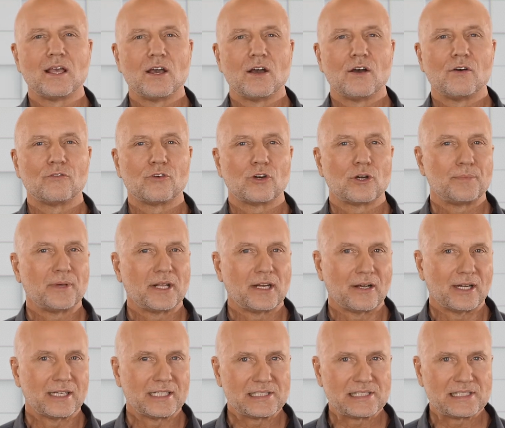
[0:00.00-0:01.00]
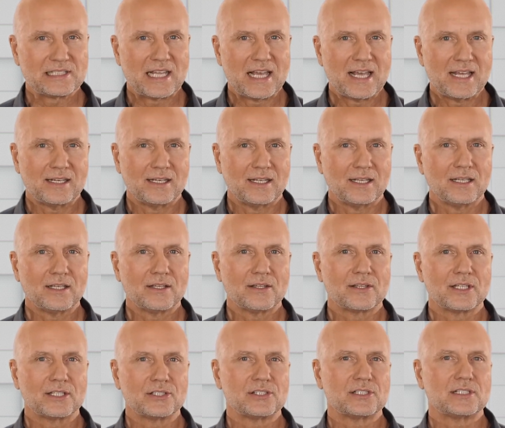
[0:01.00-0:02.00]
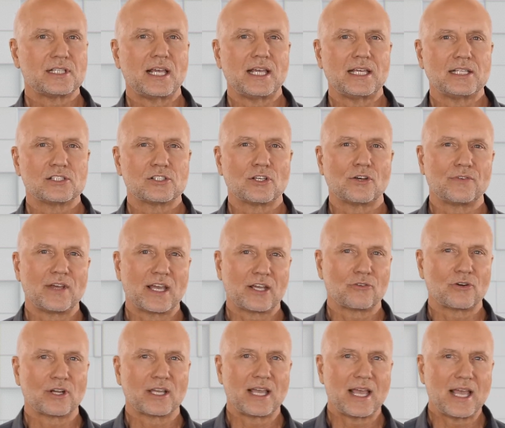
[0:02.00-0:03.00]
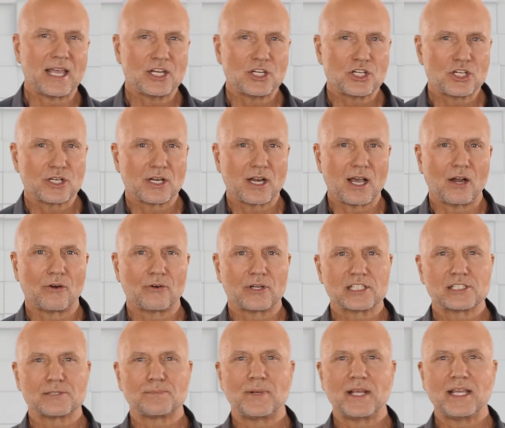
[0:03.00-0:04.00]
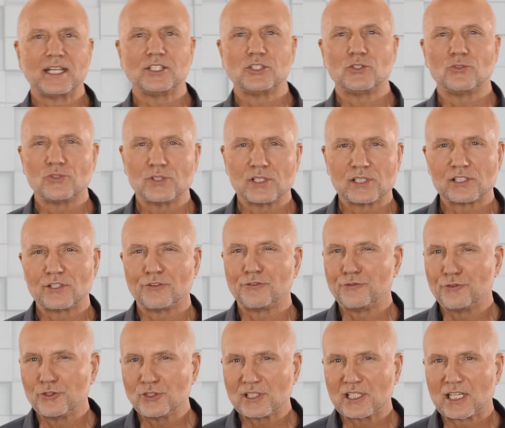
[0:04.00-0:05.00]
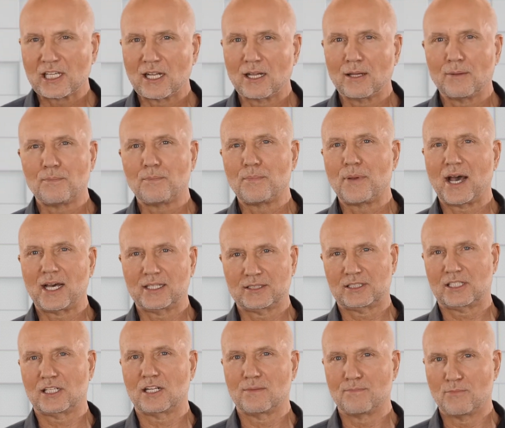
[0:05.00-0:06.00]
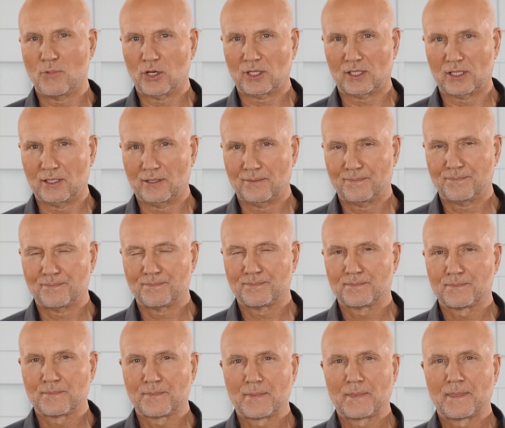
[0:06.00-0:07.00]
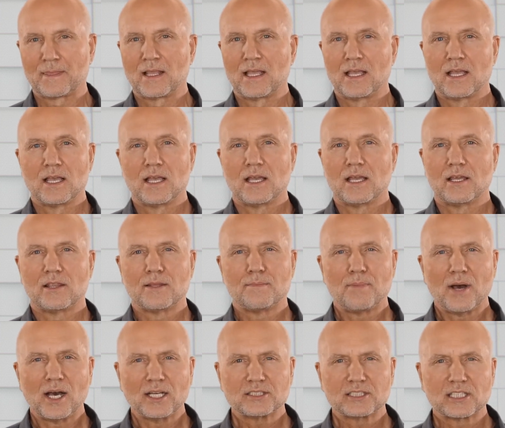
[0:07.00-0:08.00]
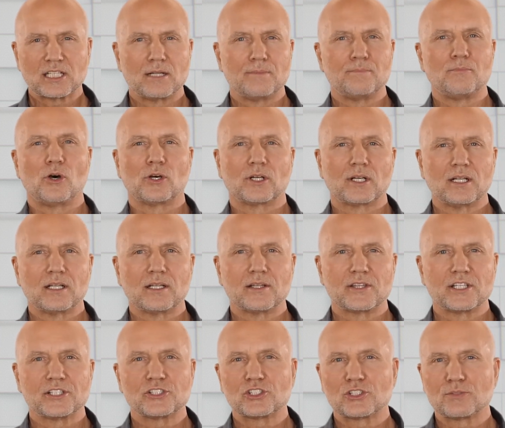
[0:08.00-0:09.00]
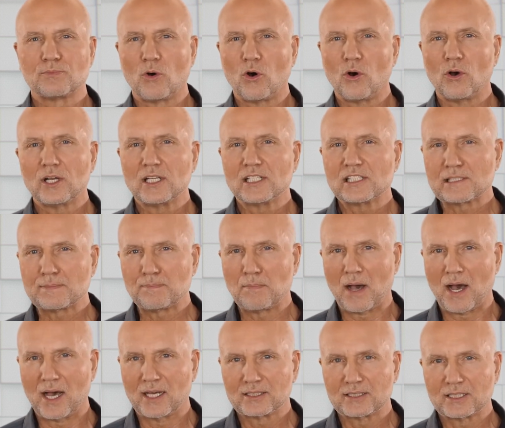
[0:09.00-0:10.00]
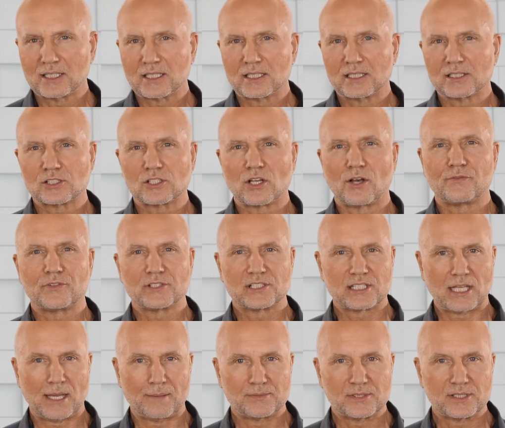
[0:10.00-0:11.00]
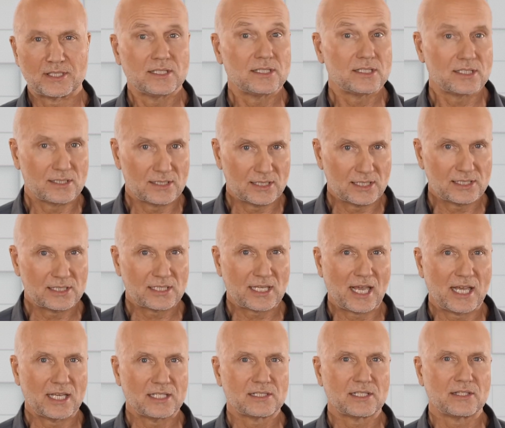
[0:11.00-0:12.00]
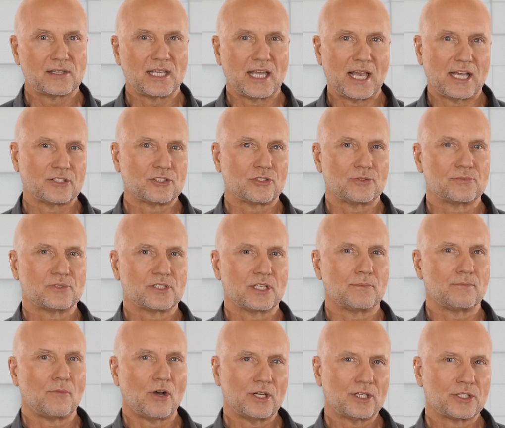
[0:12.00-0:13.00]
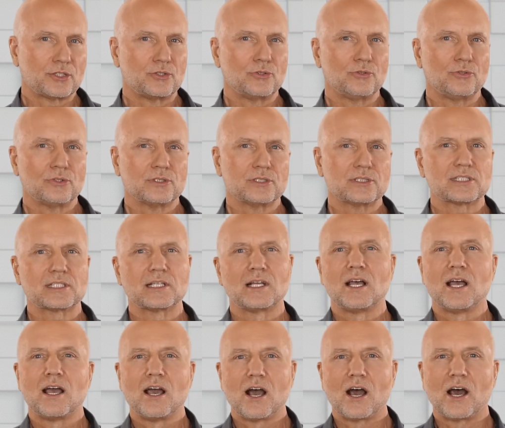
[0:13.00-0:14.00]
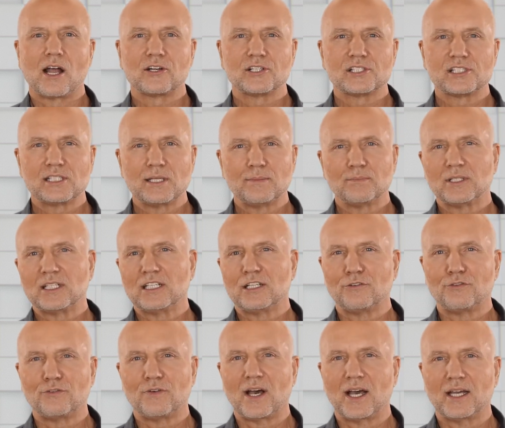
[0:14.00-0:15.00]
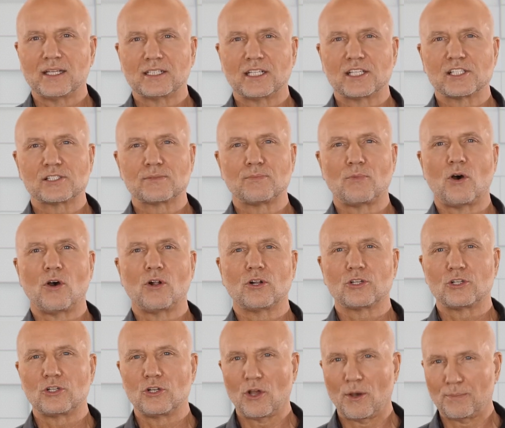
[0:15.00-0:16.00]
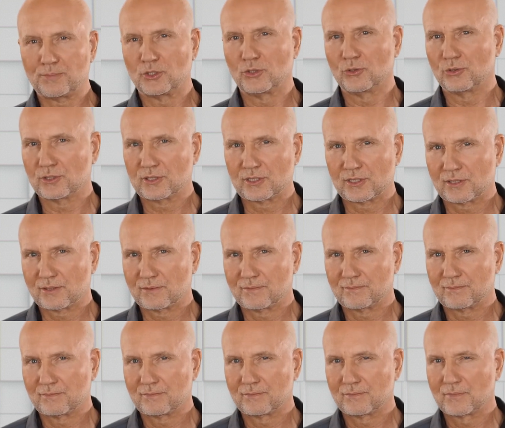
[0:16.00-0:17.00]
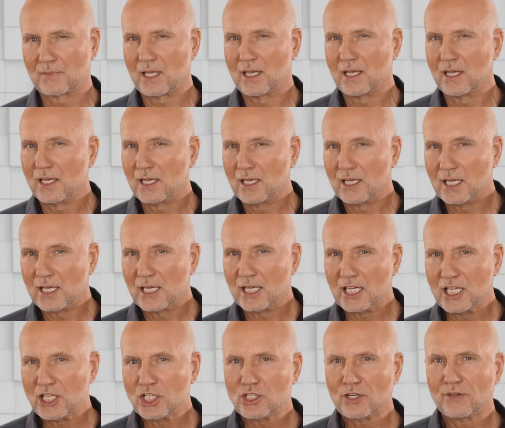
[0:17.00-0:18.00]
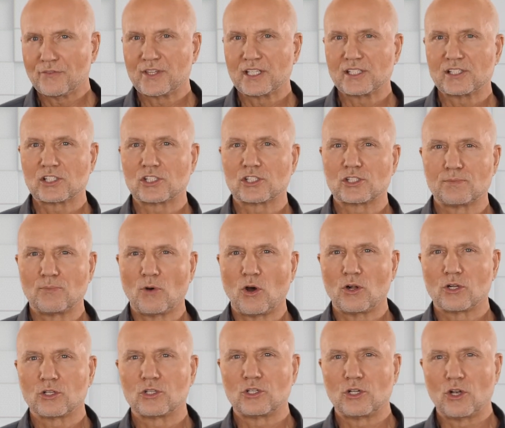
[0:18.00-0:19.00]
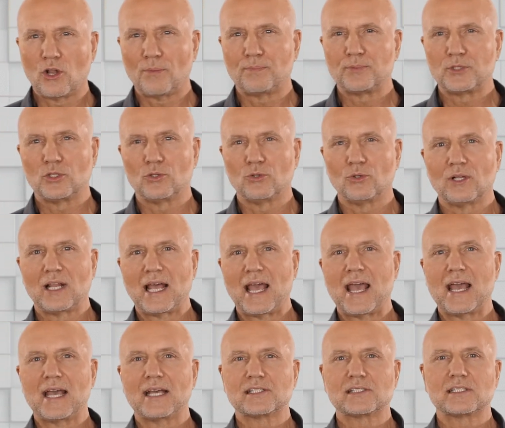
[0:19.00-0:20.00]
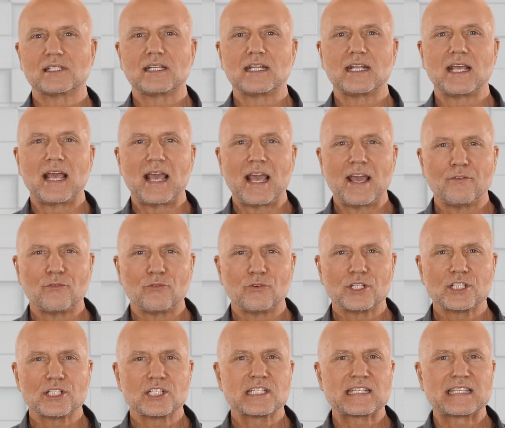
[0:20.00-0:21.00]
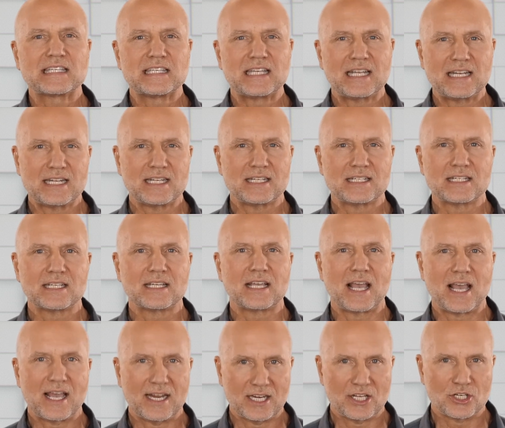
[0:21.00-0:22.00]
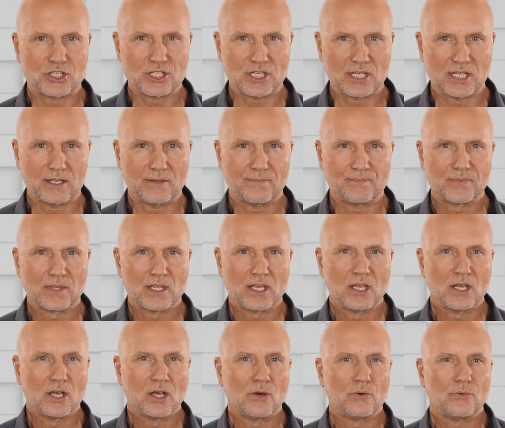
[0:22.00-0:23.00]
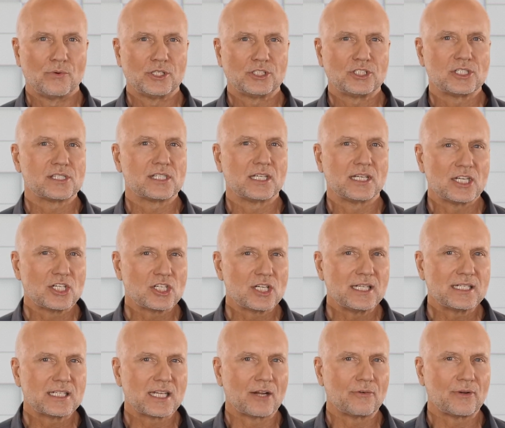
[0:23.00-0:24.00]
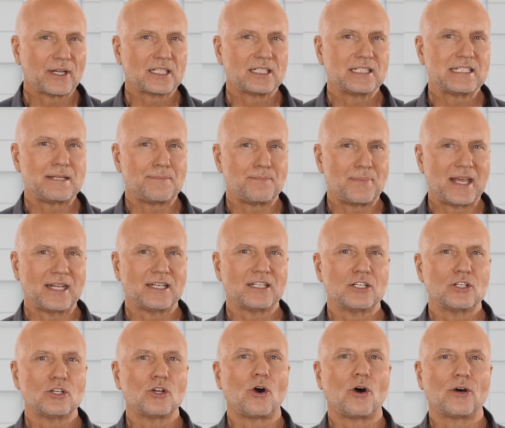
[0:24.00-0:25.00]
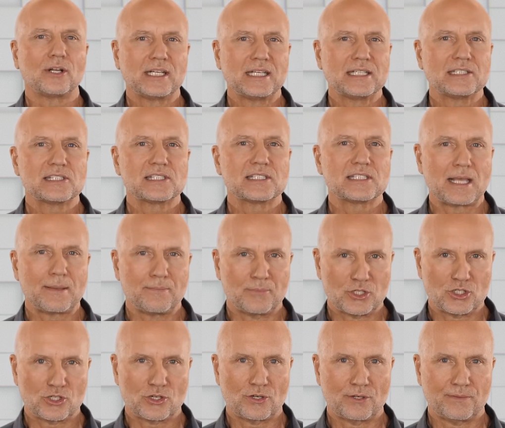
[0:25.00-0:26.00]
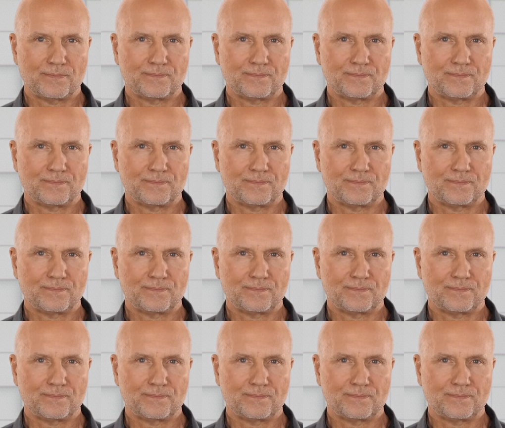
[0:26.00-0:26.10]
For a better understanding, the states of aggregation are explained using the physical particle model. In the particle model, the smallest particles of a substance, in this case the atoms and molecules, are simply defined as small globules. Each of these small globules has an average kinetic energy, which is initially directly dependent on its temperature.